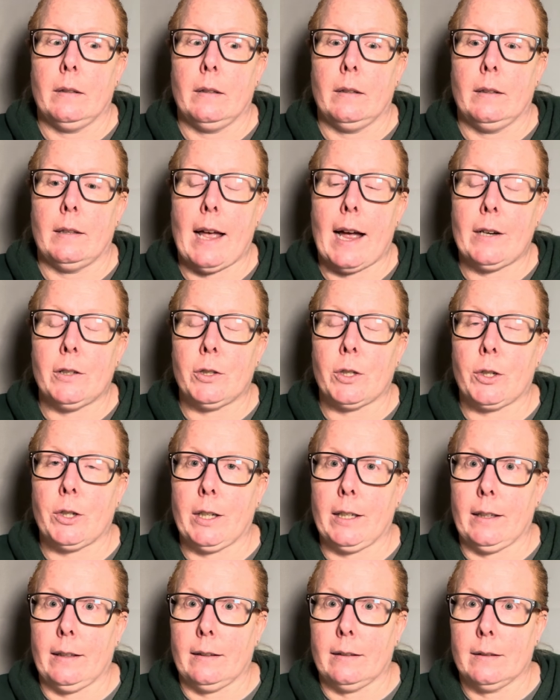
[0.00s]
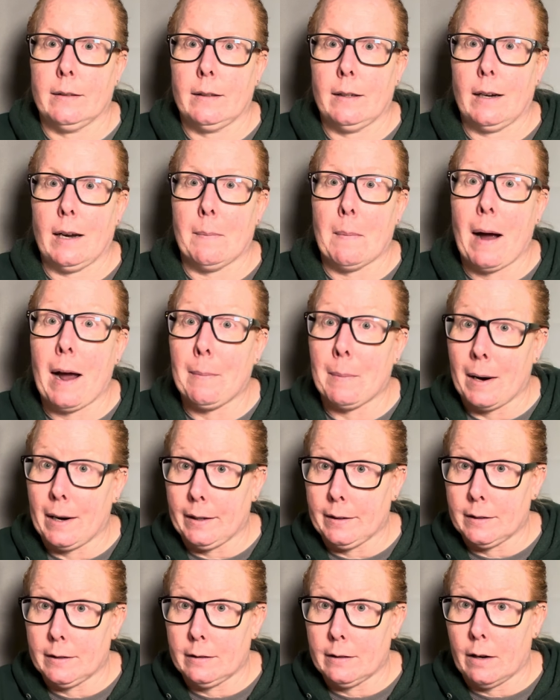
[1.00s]
that journey in my
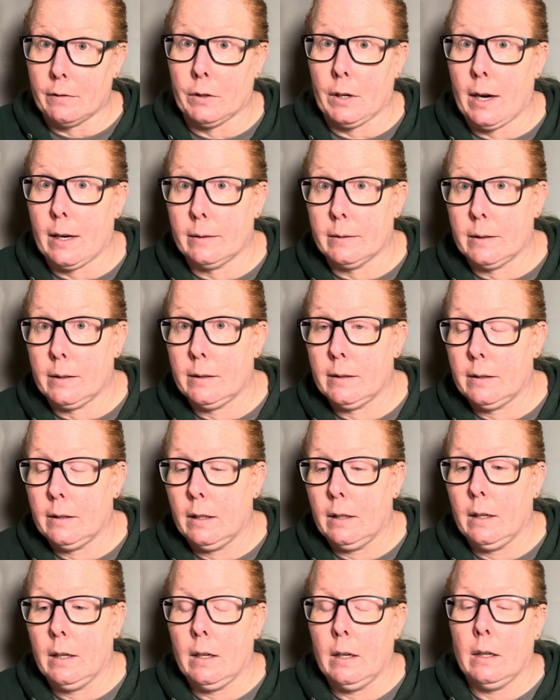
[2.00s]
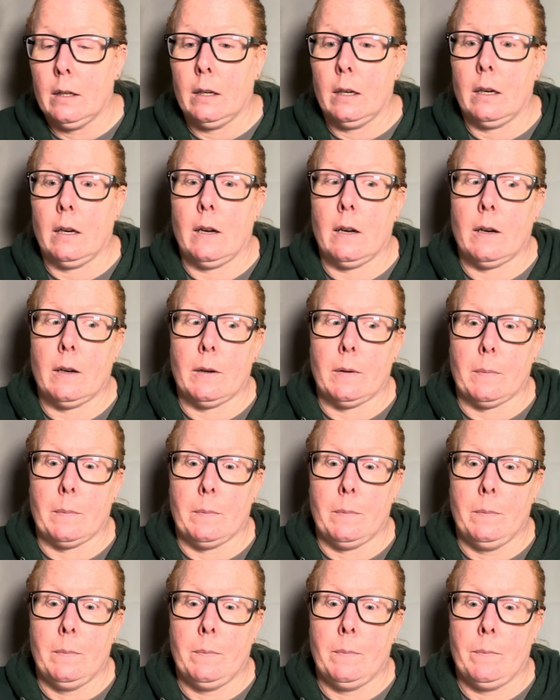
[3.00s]
mind never ends.
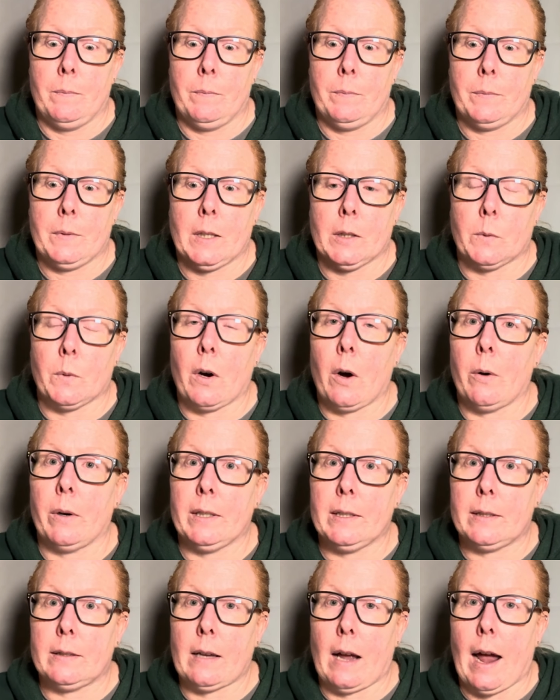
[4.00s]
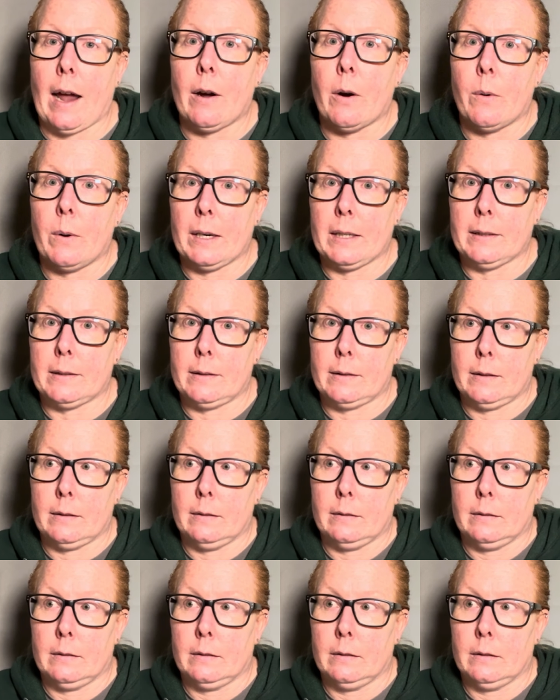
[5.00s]
Because I always
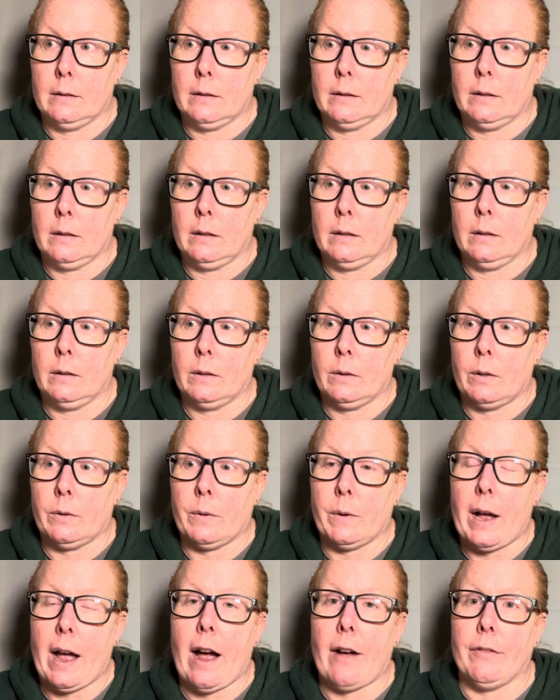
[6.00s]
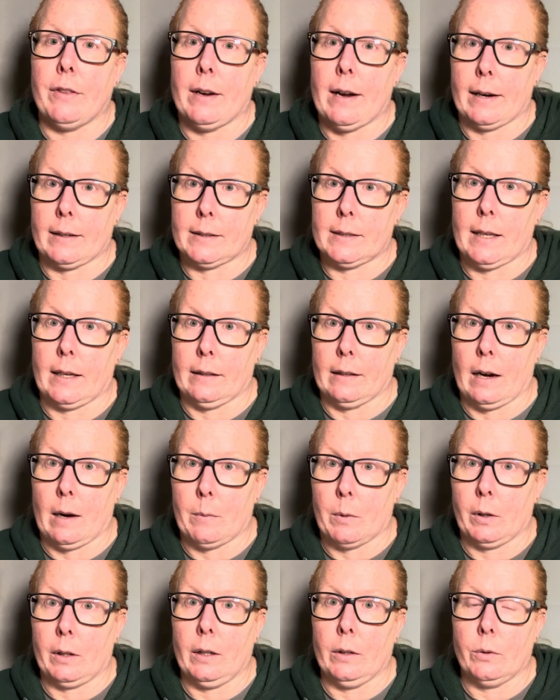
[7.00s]
will have the next thing that I'm
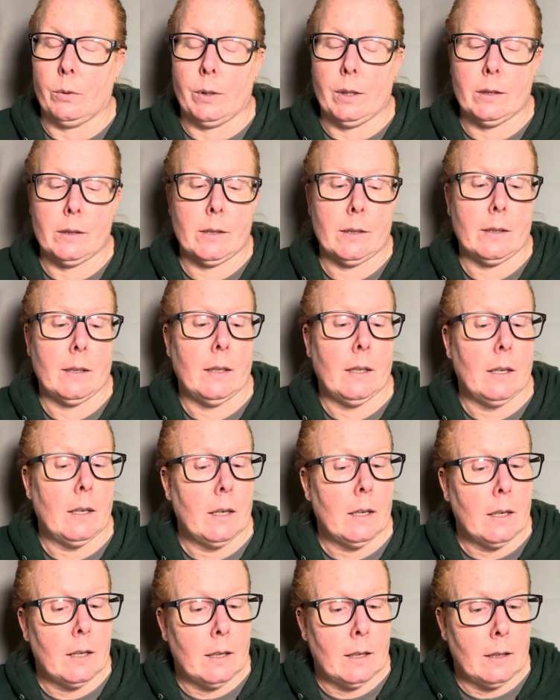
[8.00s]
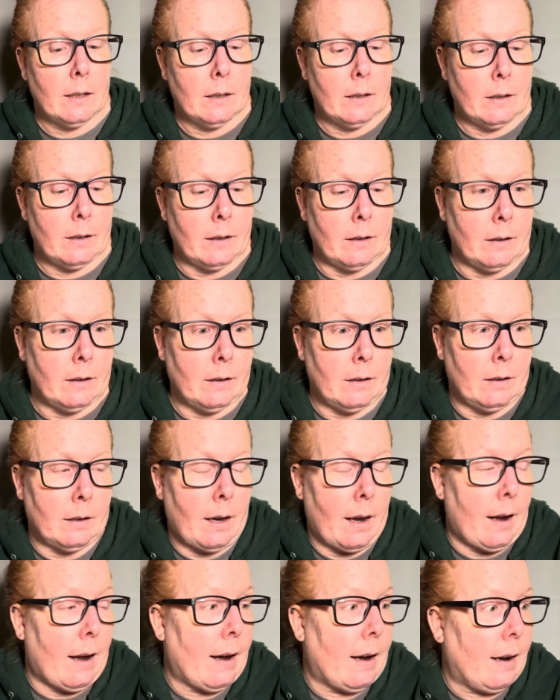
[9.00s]
working towards.
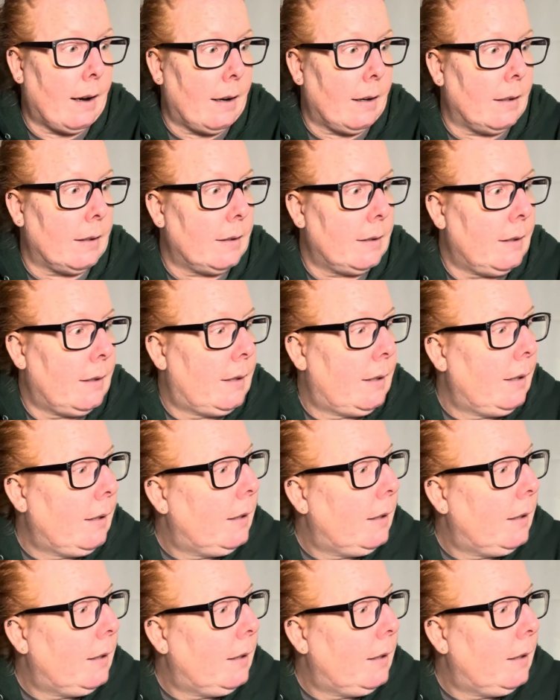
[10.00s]
And